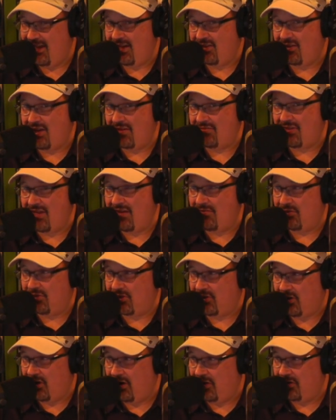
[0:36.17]
Yeah, you have to have
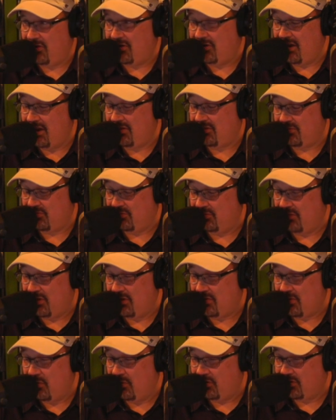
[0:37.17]
what they call the. It's
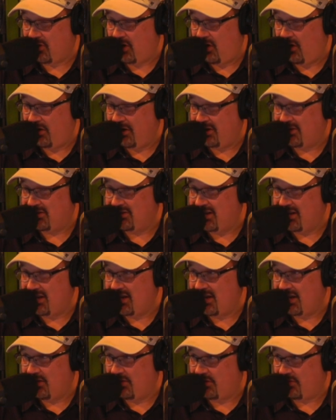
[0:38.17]
it was called a
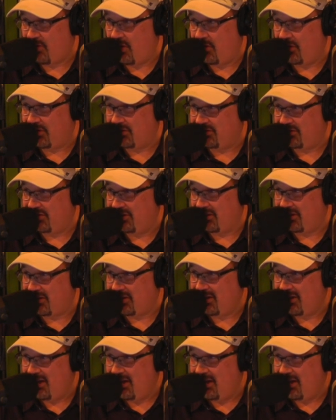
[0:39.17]
digging and throwing stick.